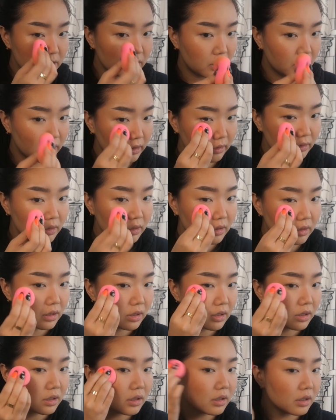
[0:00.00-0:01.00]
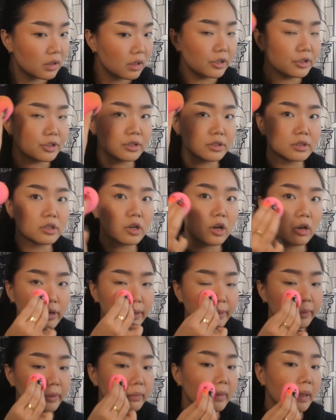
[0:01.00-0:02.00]
on? I just go
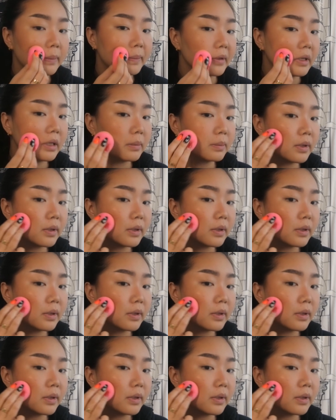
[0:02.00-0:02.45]
in with my beauty